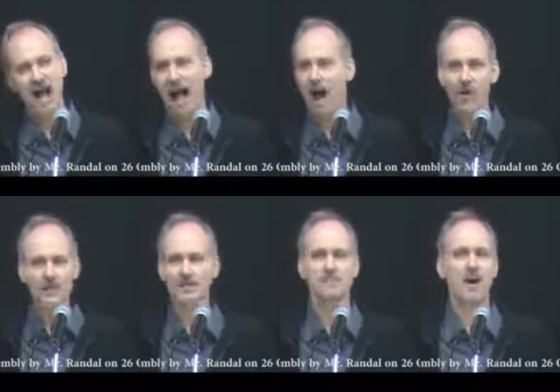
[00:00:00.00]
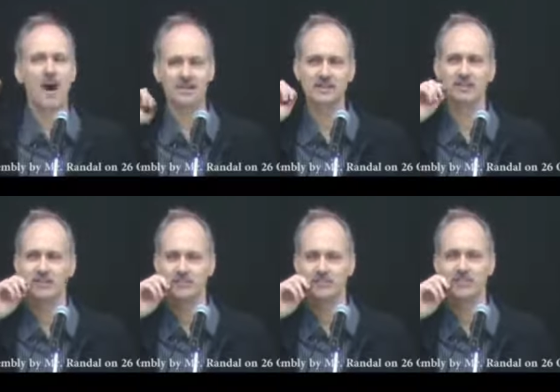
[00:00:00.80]
How is it
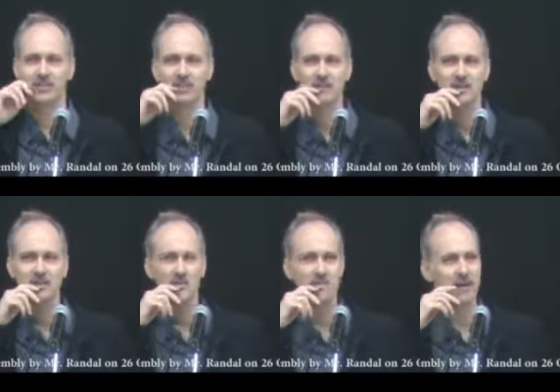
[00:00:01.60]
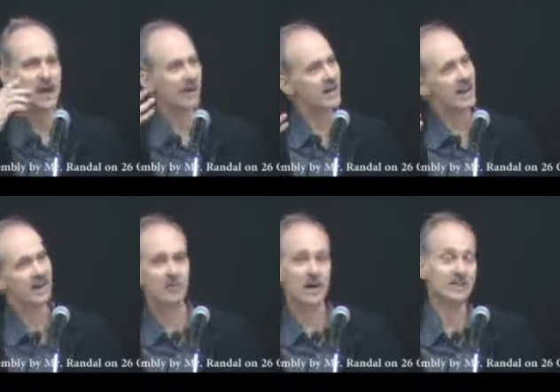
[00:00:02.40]
possible? Mary
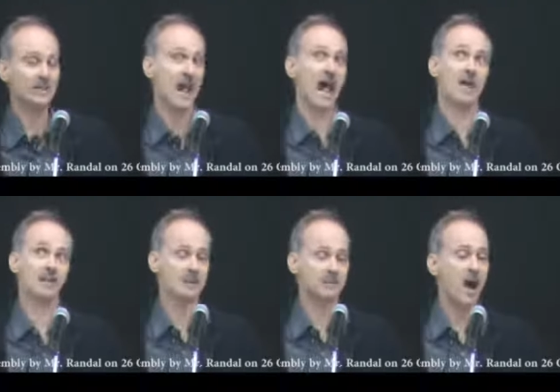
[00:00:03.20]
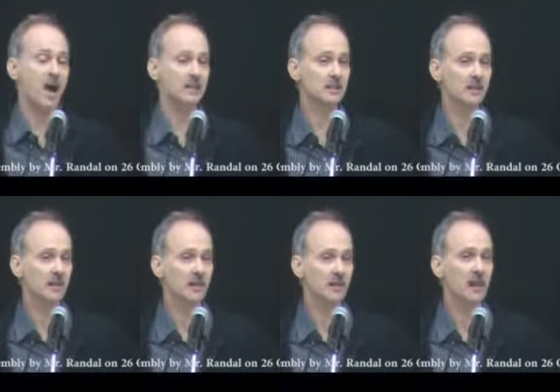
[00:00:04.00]
had a question. How is it
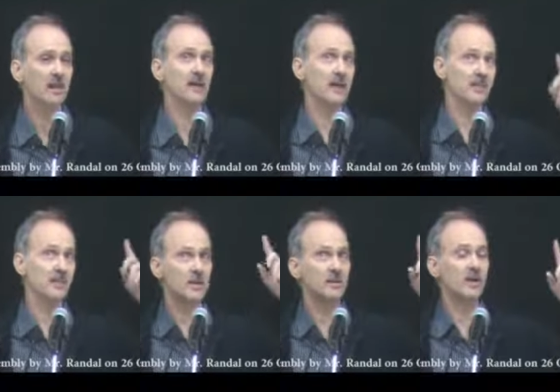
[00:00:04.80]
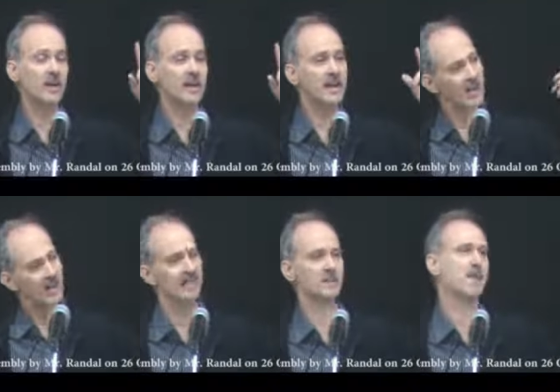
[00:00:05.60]
possible? But if you're doing it,
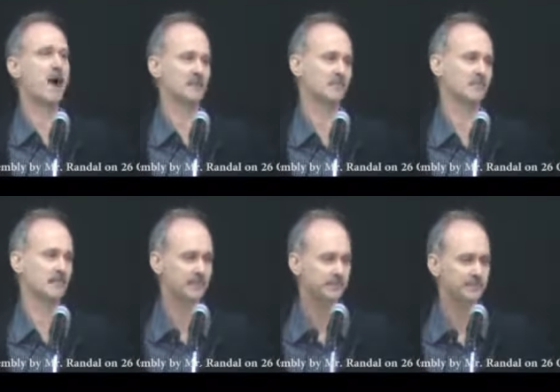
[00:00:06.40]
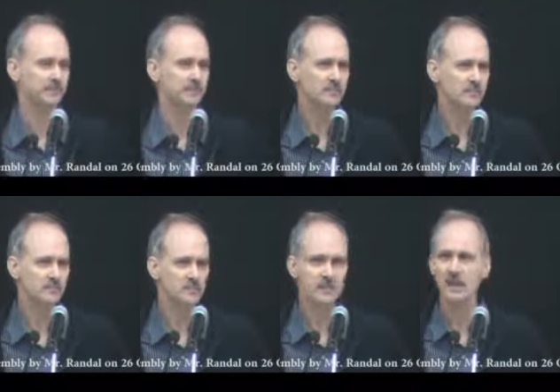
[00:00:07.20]
it's possible.
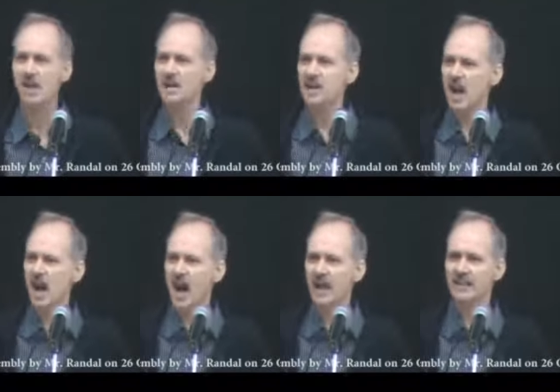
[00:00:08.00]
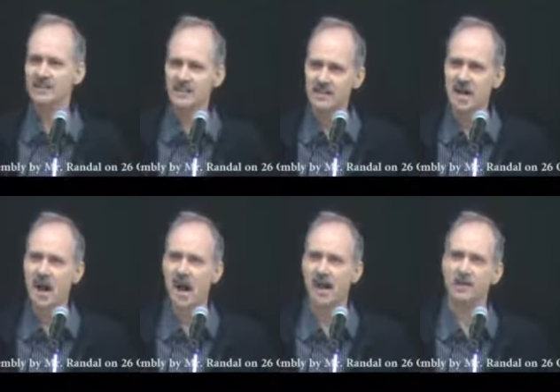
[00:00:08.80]
God is a
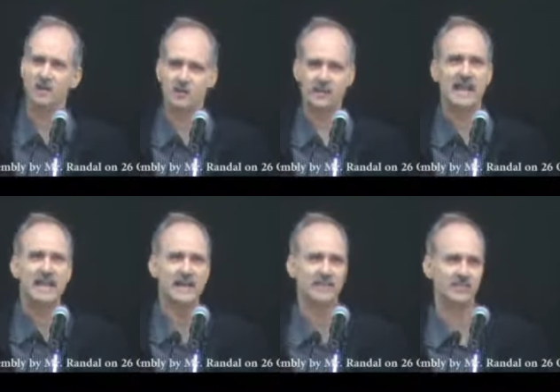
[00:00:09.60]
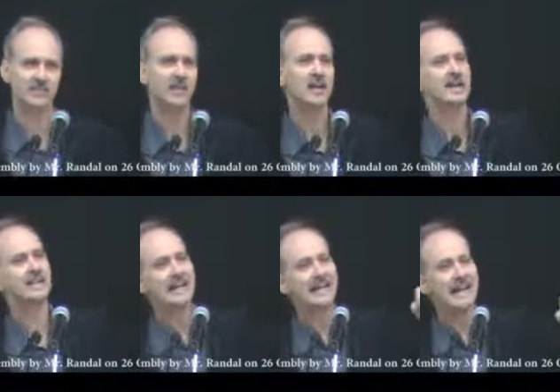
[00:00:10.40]
God who saves.
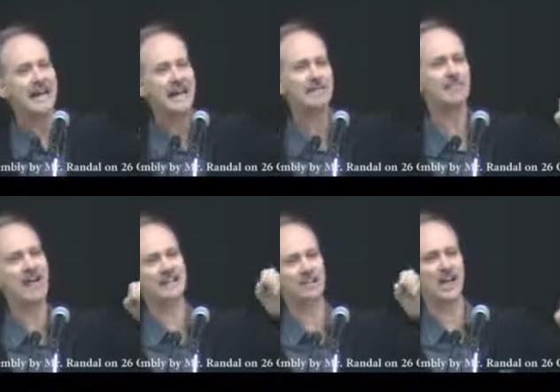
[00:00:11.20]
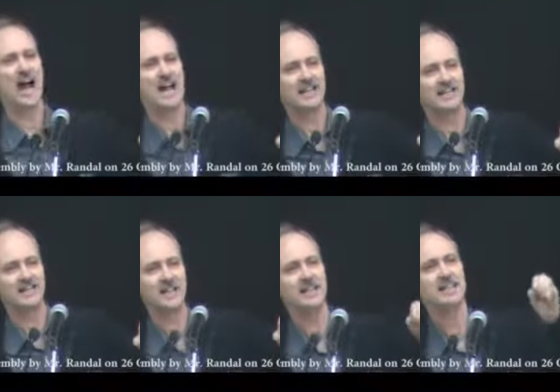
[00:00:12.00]
They named that
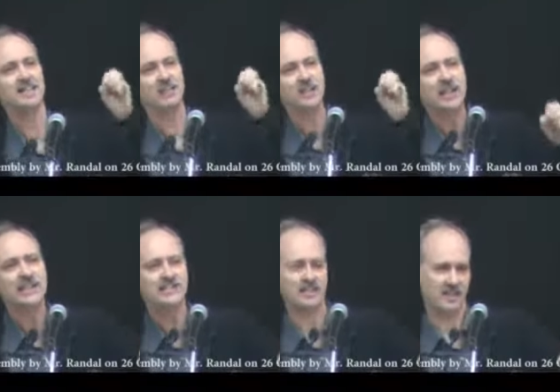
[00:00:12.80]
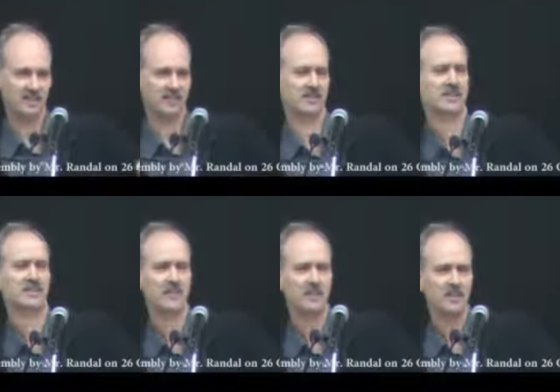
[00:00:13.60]
child Jesus.